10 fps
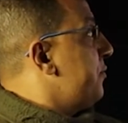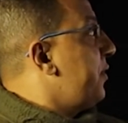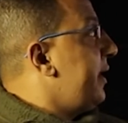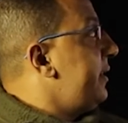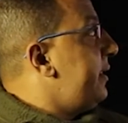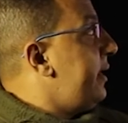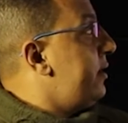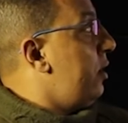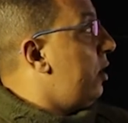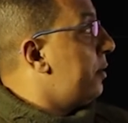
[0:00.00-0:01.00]
Find
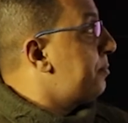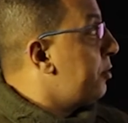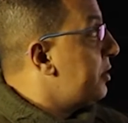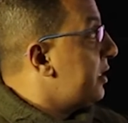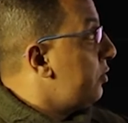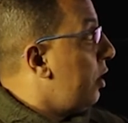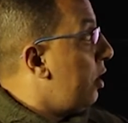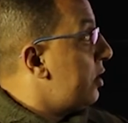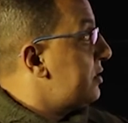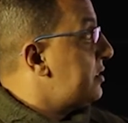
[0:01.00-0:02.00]
in R product to
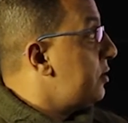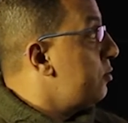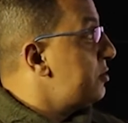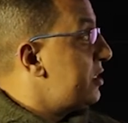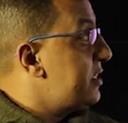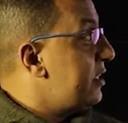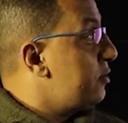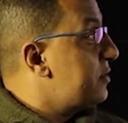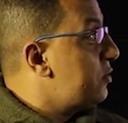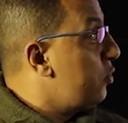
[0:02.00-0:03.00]
R the solution set
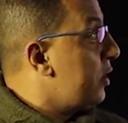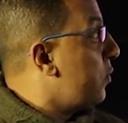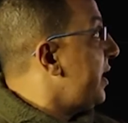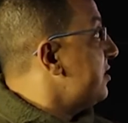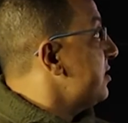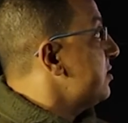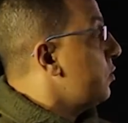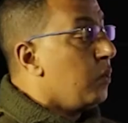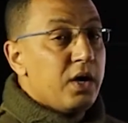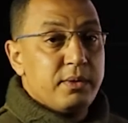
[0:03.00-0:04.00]
of the two equations
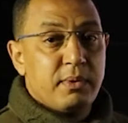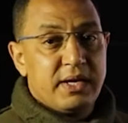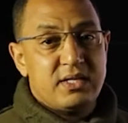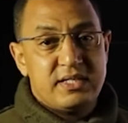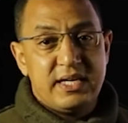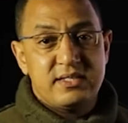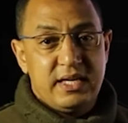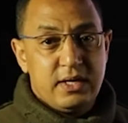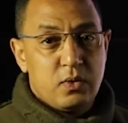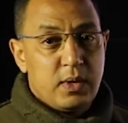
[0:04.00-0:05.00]
y minus x
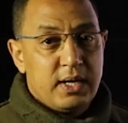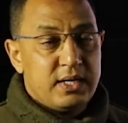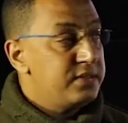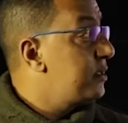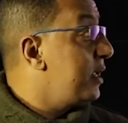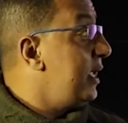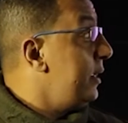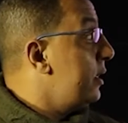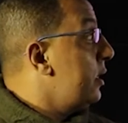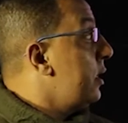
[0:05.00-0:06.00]
equal
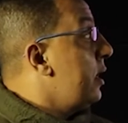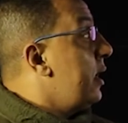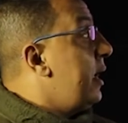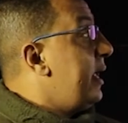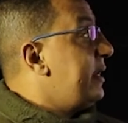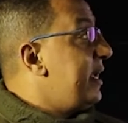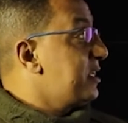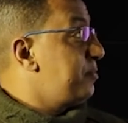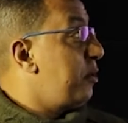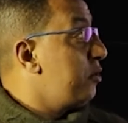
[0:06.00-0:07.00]
3 and
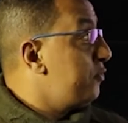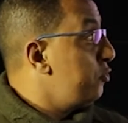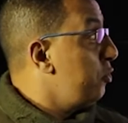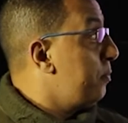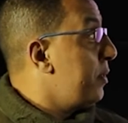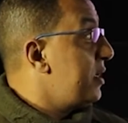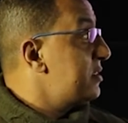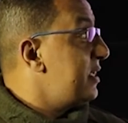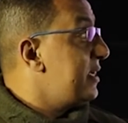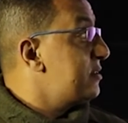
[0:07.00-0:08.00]
x power of 2
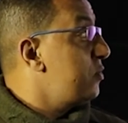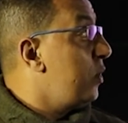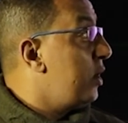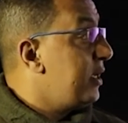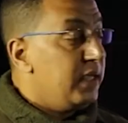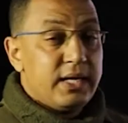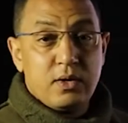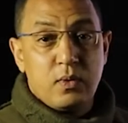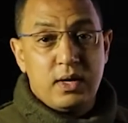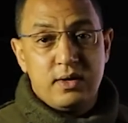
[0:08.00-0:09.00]
plus xy
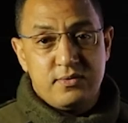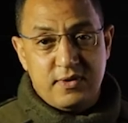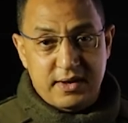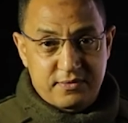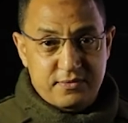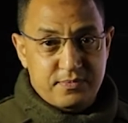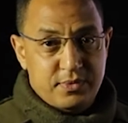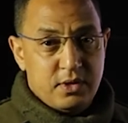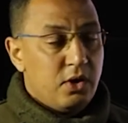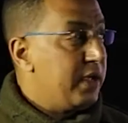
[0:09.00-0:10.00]
equal 5.
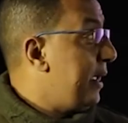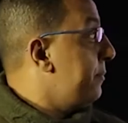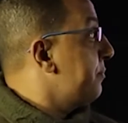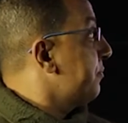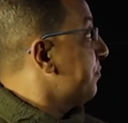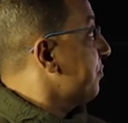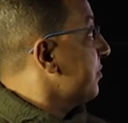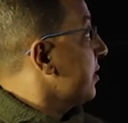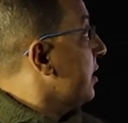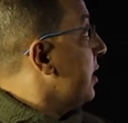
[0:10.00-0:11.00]
Okay,
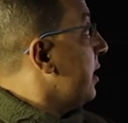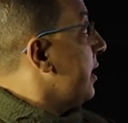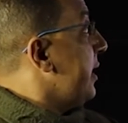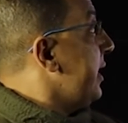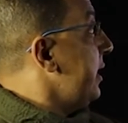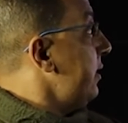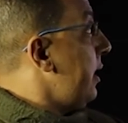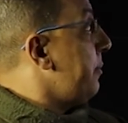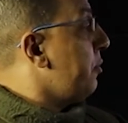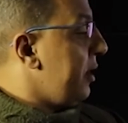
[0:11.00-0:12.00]
here
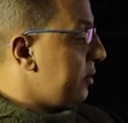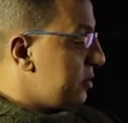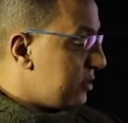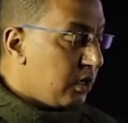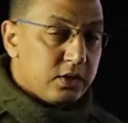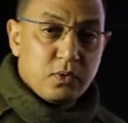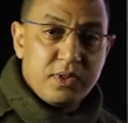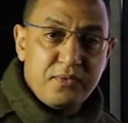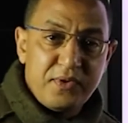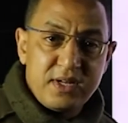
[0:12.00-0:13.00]
I'm going to start
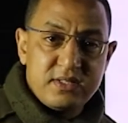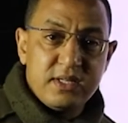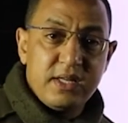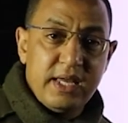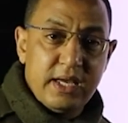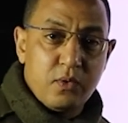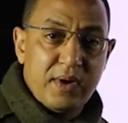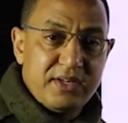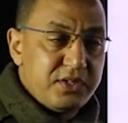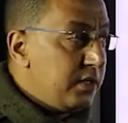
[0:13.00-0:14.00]
with the first degree
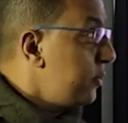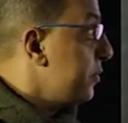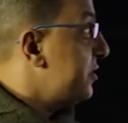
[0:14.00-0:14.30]
equation,